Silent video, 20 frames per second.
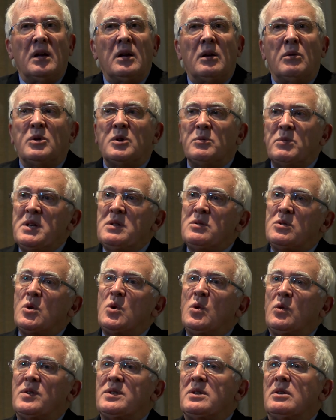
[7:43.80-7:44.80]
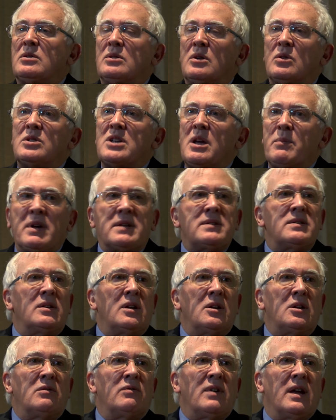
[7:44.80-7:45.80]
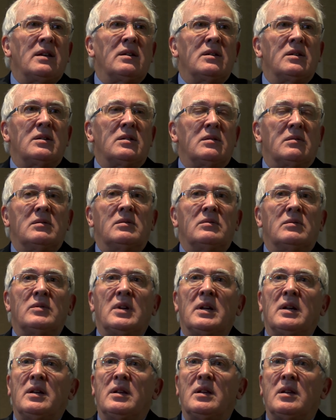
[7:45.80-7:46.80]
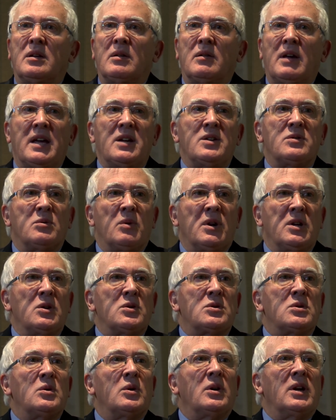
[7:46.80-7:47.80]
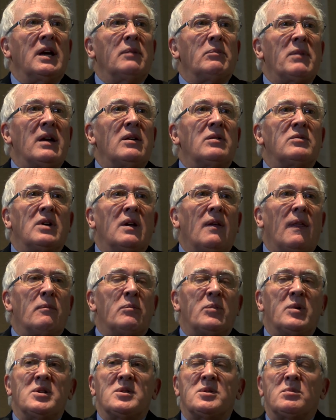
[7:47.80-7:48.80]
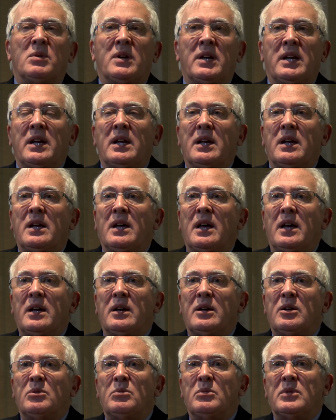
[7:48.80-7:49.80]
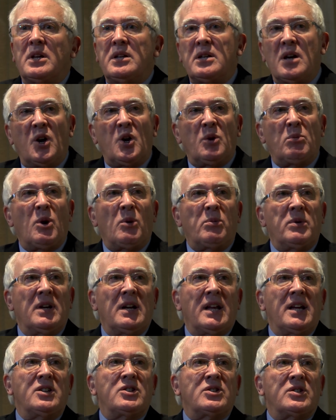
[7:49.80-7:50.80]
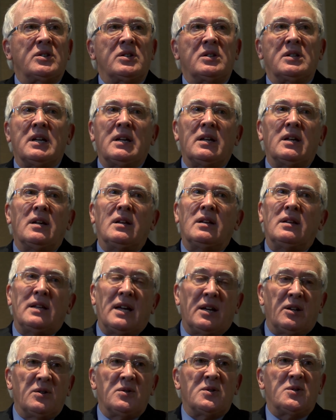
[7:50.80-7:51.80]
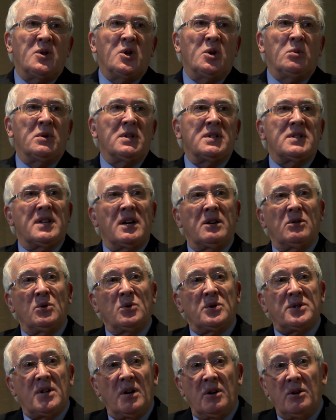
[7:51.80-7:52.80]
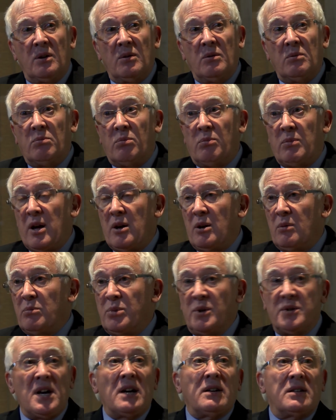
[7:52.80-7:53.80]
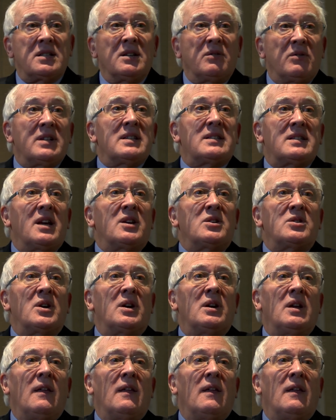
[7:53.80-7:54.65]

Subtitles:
Well, it's been talked for a long time, hasn't there, the fact that Asia, where you're talking about, principally, younger population, they're consumers, they're also productive, etc.